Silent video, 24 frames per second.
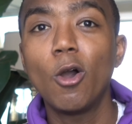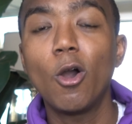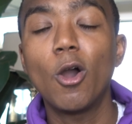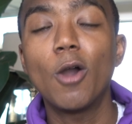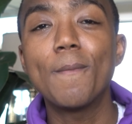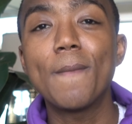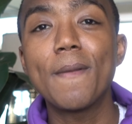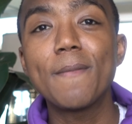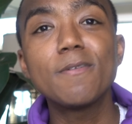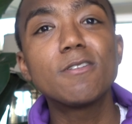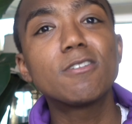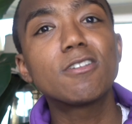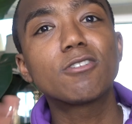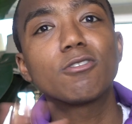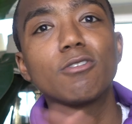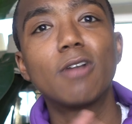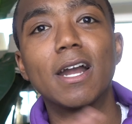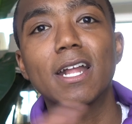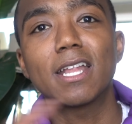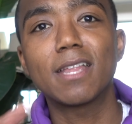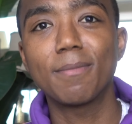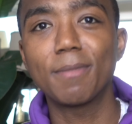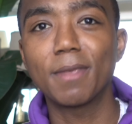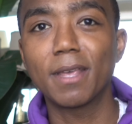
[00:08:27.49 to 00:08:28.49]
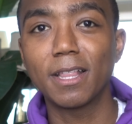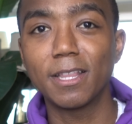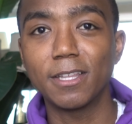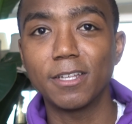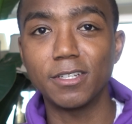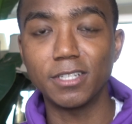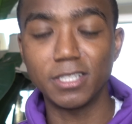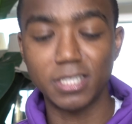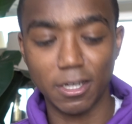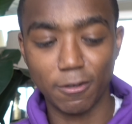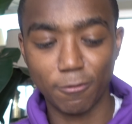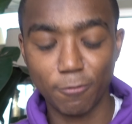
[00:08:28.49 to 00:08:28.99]
or maybe just try something a
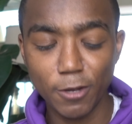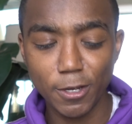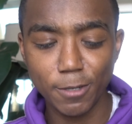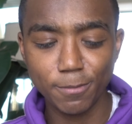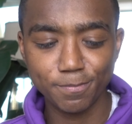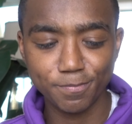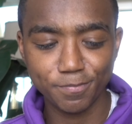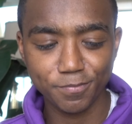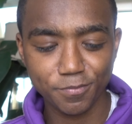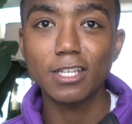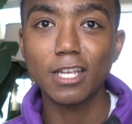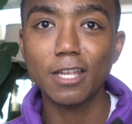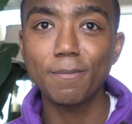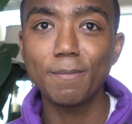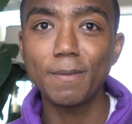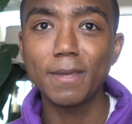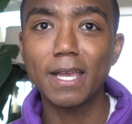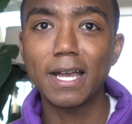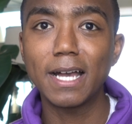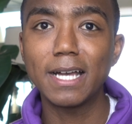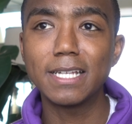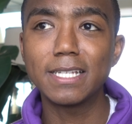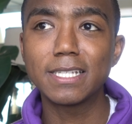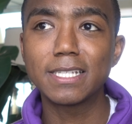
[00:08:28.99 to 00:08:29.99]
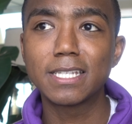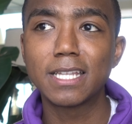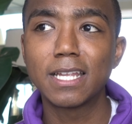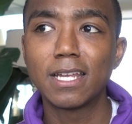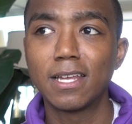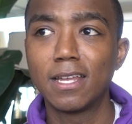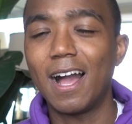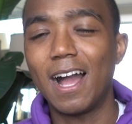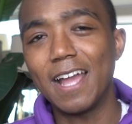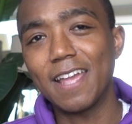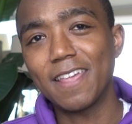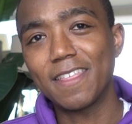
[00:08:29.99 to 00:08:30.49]
little different, just because
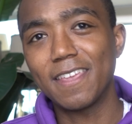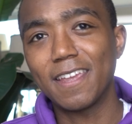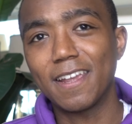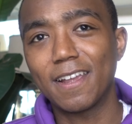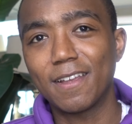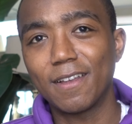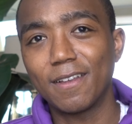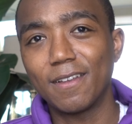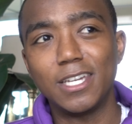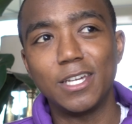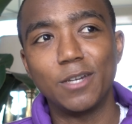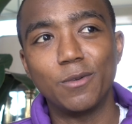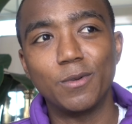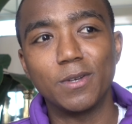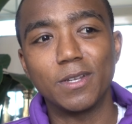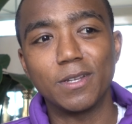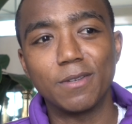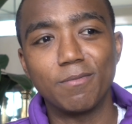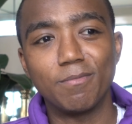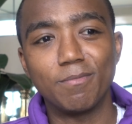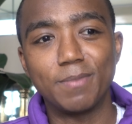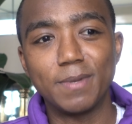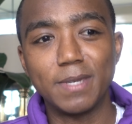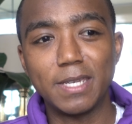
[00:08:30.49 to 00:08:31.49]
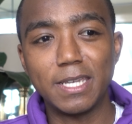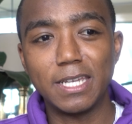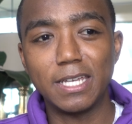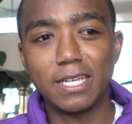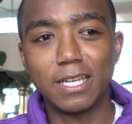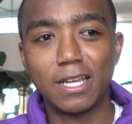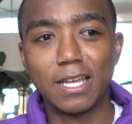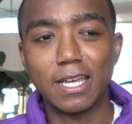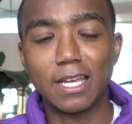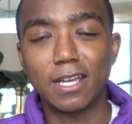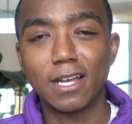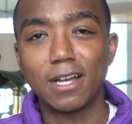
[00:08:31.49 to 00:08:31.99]
I think it would
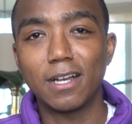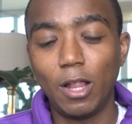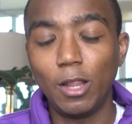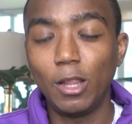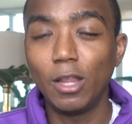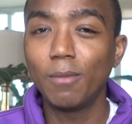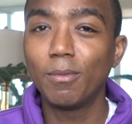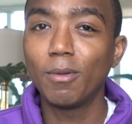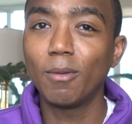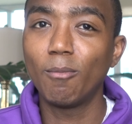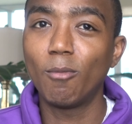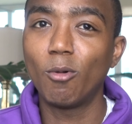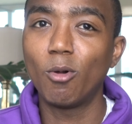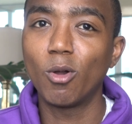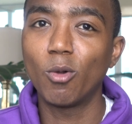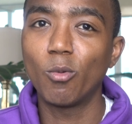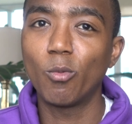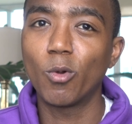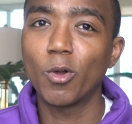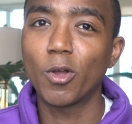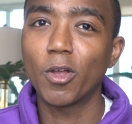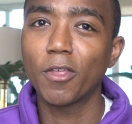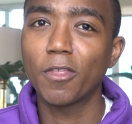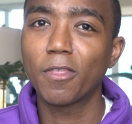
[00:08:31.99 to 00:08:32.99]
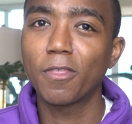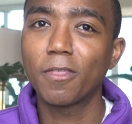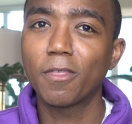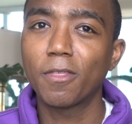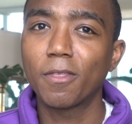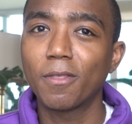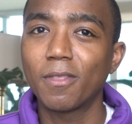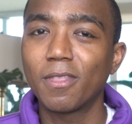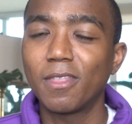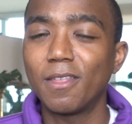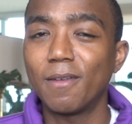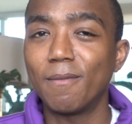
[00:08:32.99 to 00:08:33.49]
be like a little bit more worth
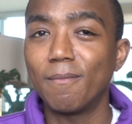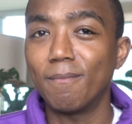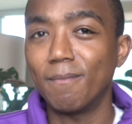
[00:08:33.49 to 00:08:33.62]
the